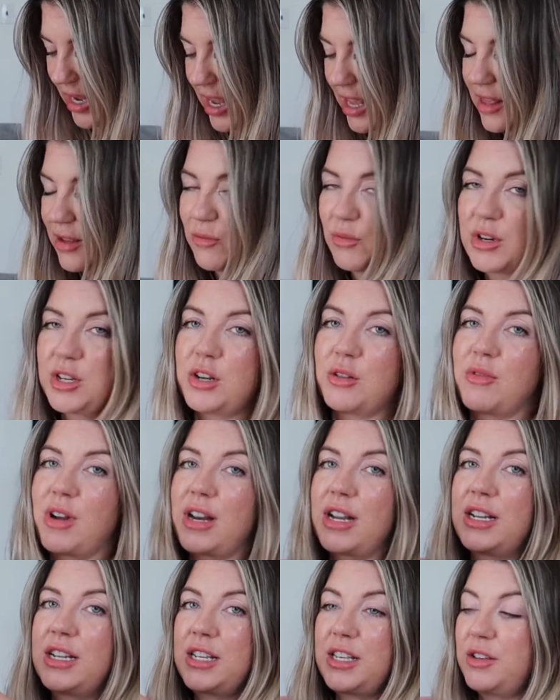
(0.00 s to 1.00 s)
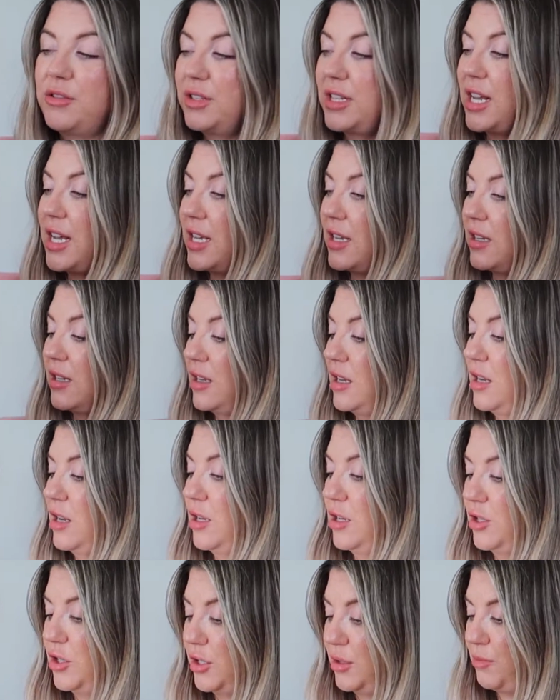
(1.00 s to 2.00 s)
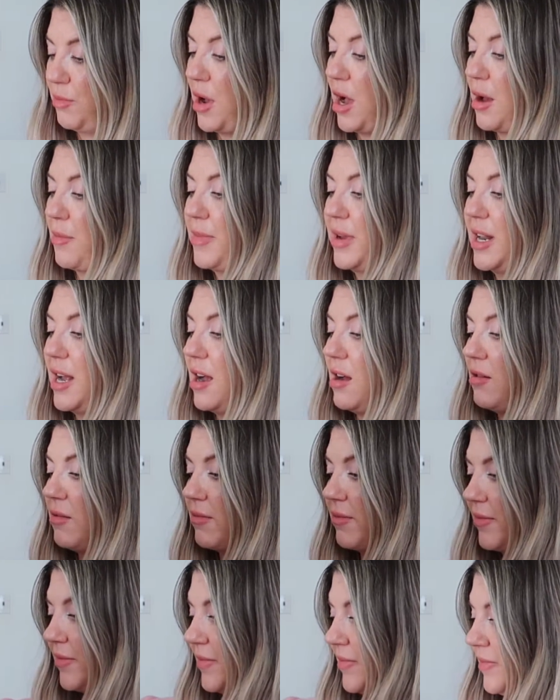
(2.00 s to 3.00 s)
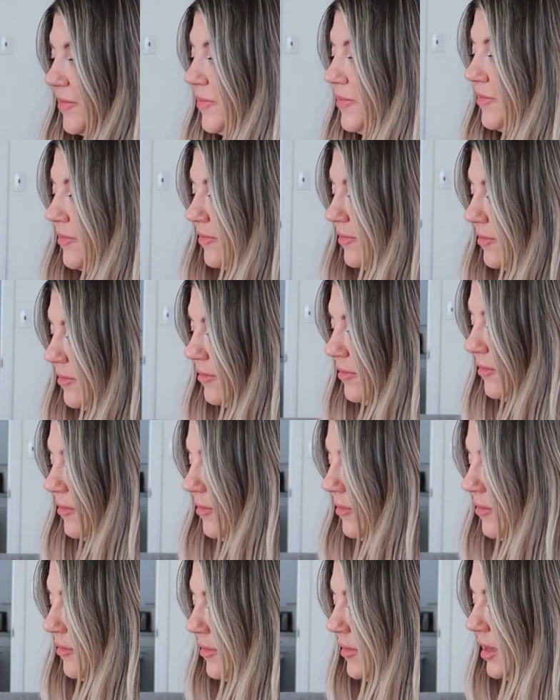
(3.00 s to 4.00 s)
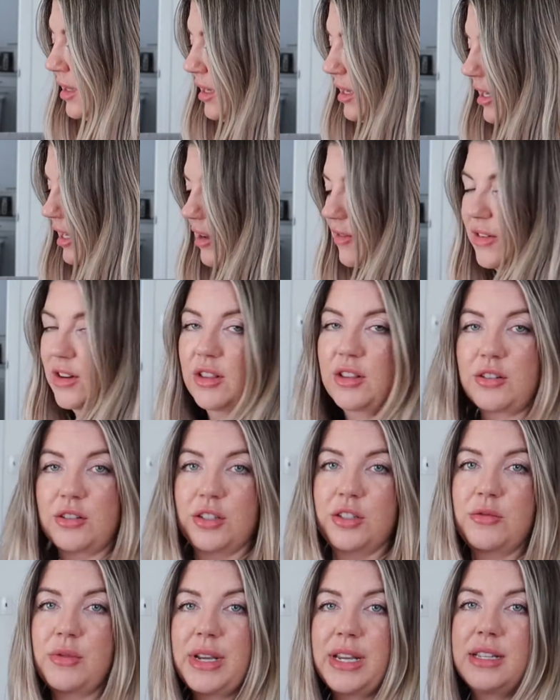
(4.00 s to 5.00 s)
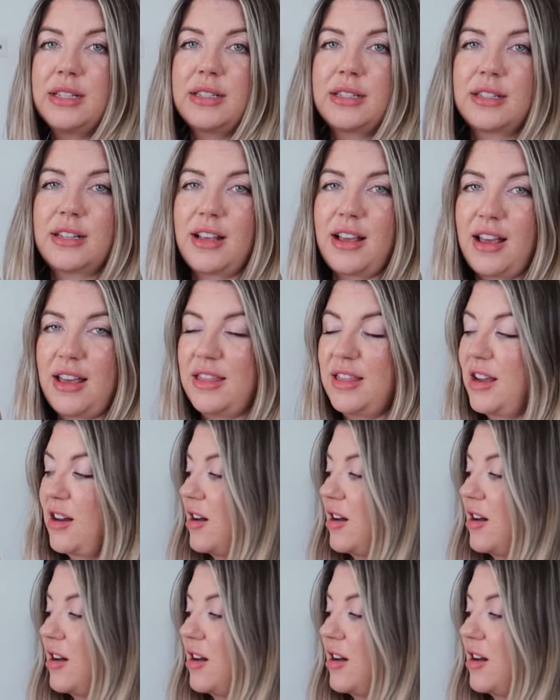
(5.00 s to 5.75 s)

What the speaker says: And then when you're ready to use it, just pop it out, give it a little squeeze, and